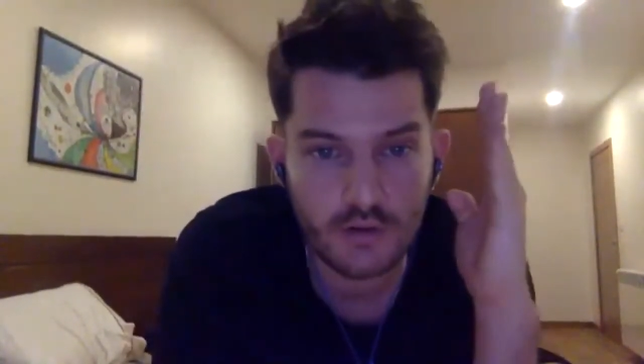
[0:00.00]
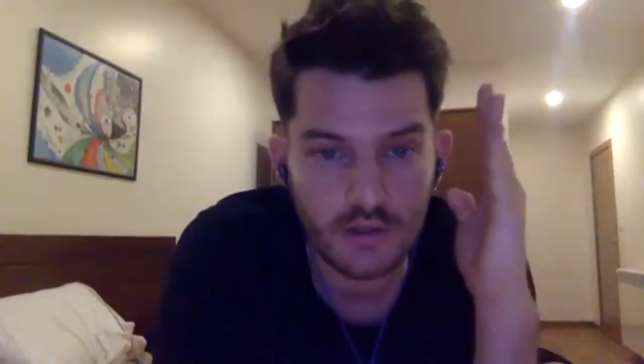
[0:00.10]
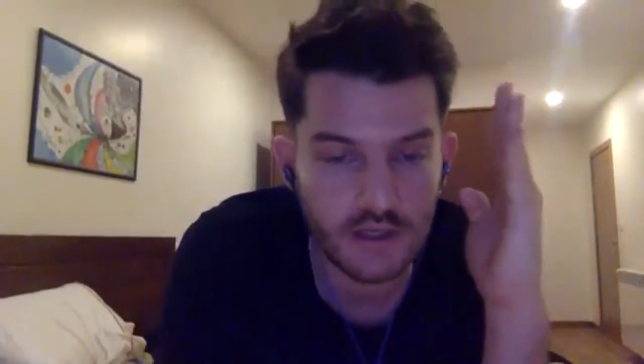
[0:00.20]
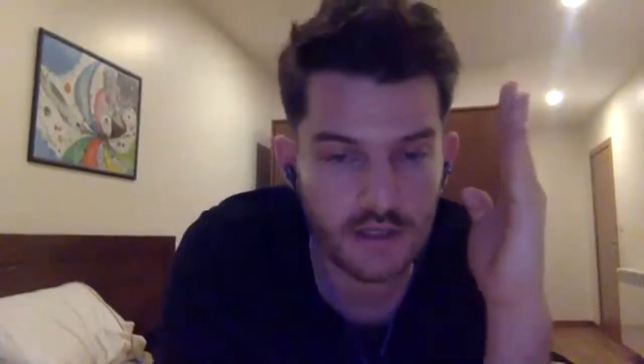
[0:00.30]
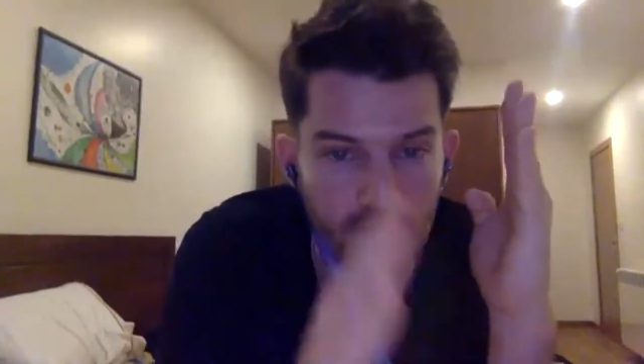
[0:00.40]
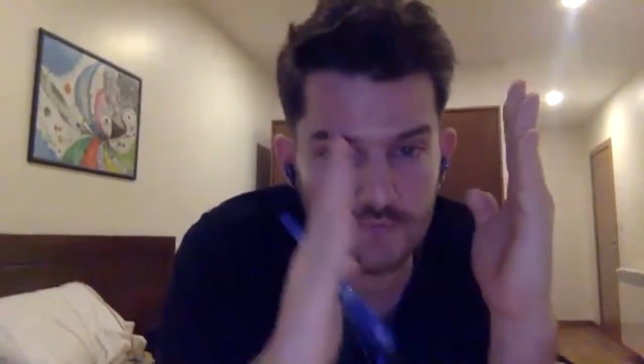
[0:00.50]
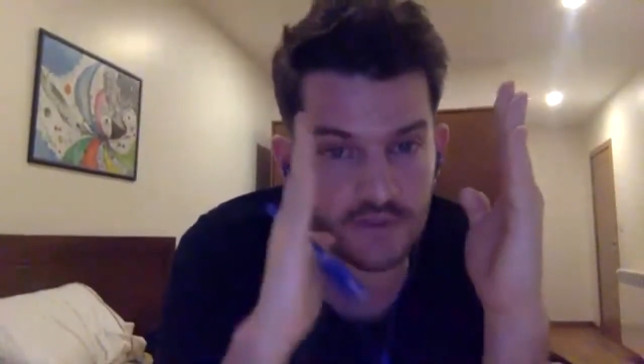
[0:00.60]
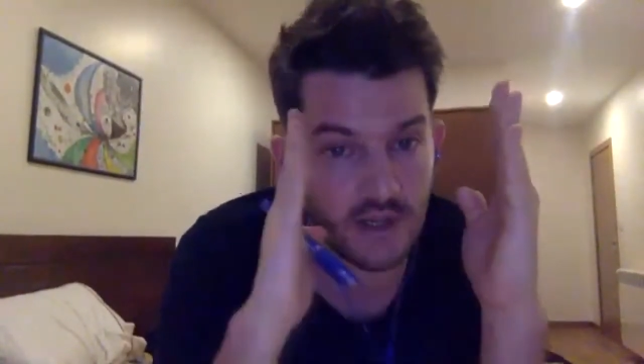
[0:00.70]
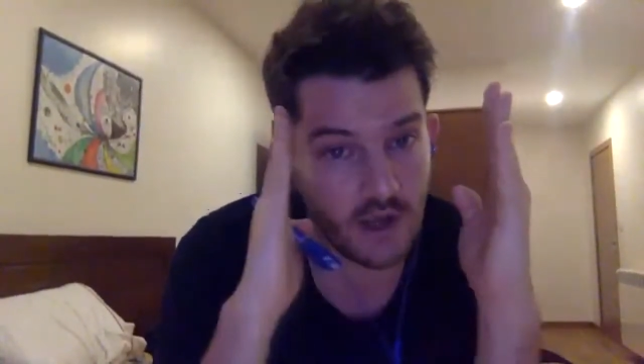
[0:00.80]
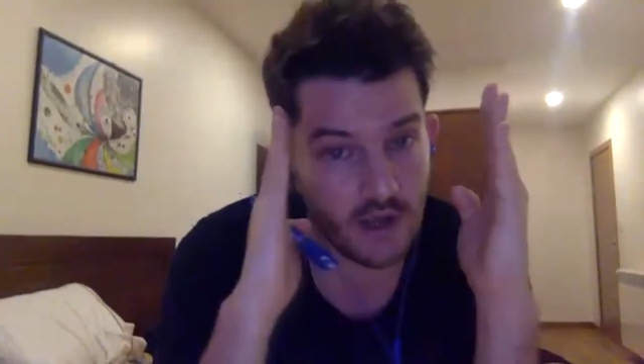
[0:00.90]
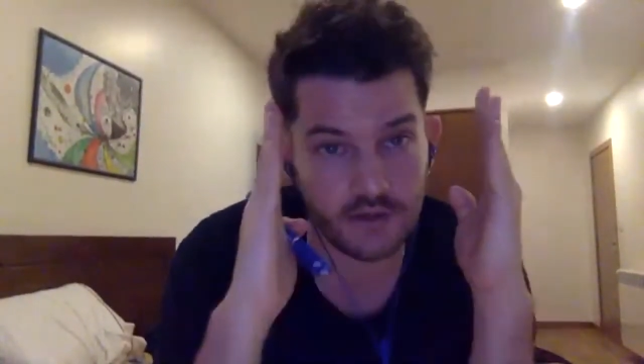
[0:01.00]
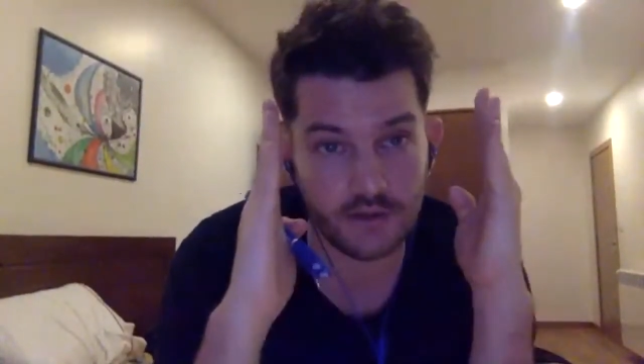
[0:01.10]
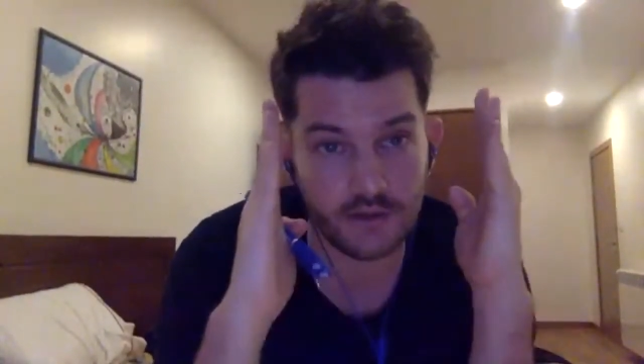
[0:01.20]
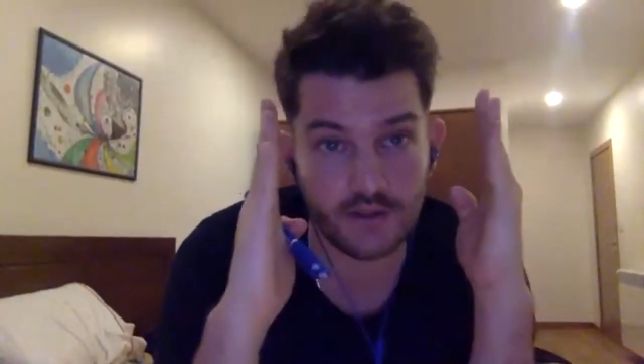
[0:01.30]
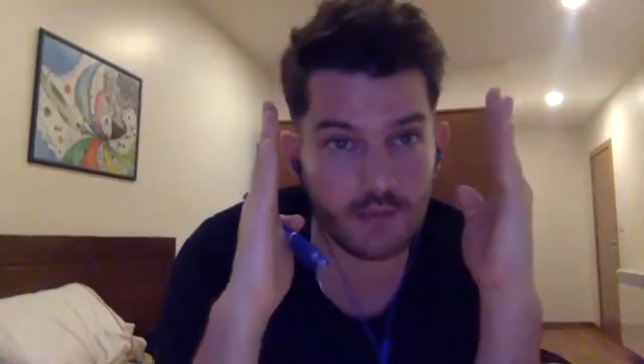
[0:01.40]
and of God,
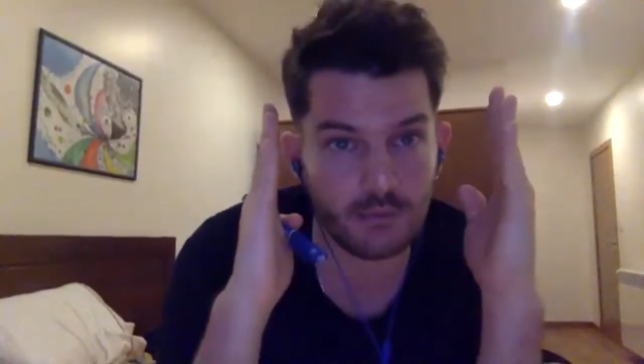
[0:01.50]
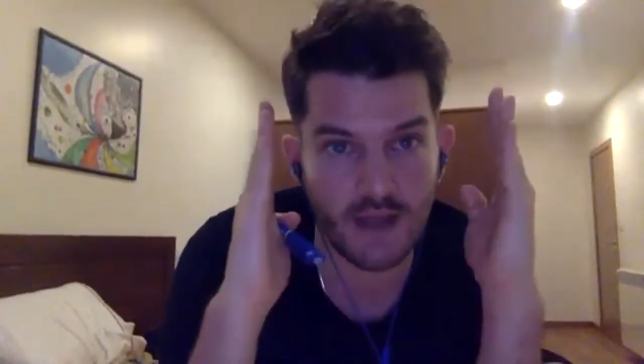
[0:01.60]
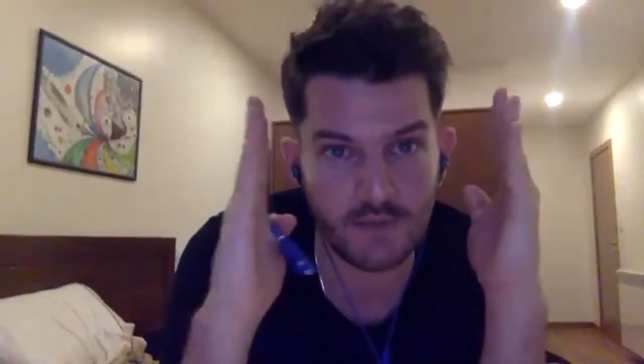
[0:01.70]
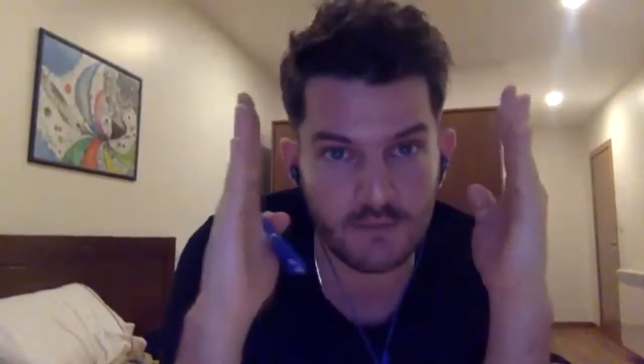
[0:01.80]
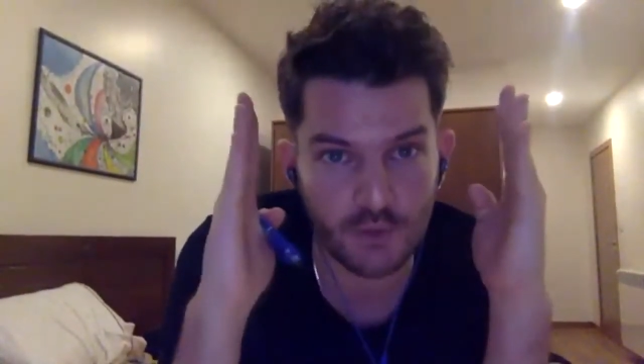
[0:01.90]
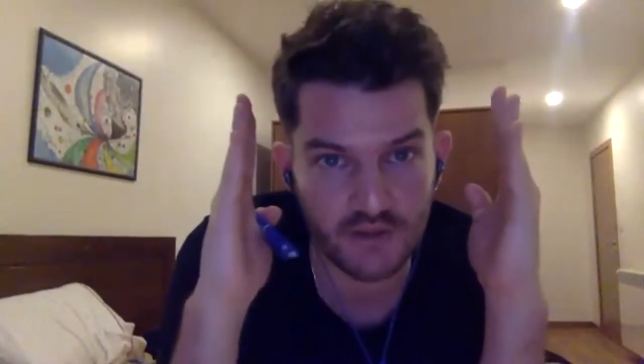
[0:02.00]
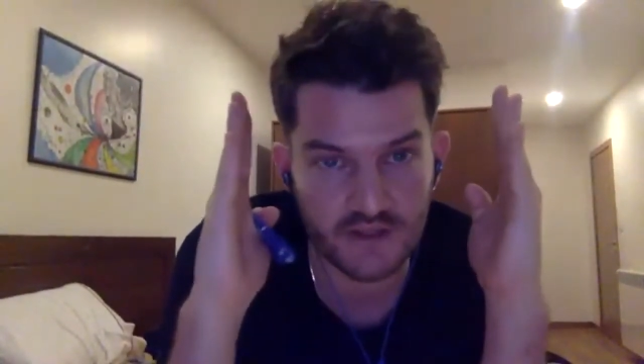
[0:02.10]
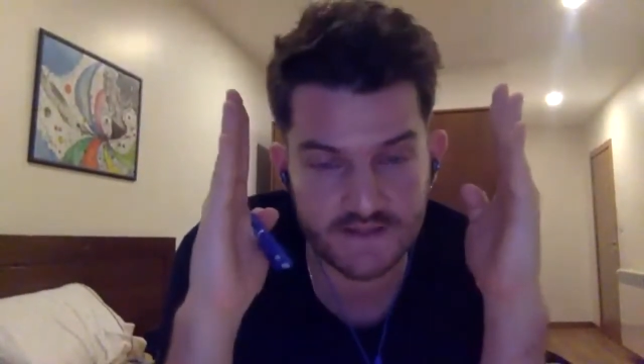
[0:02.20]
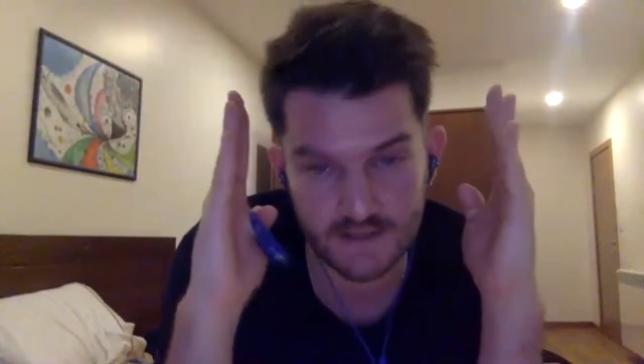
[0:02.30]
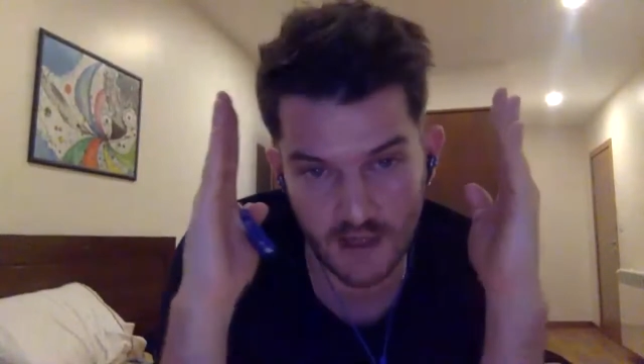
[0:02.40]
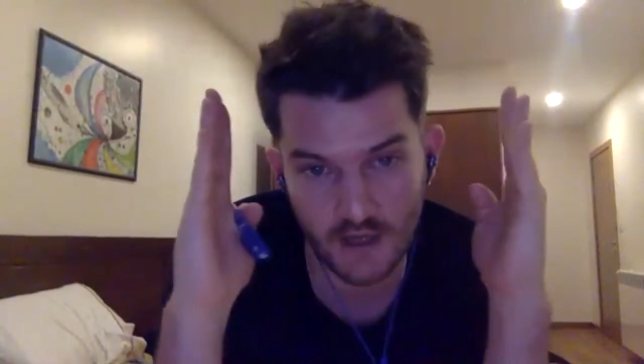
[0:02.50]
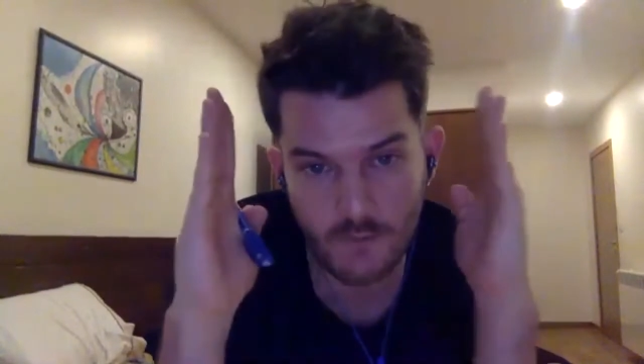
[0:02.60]
the Abrahamic monotheistic God,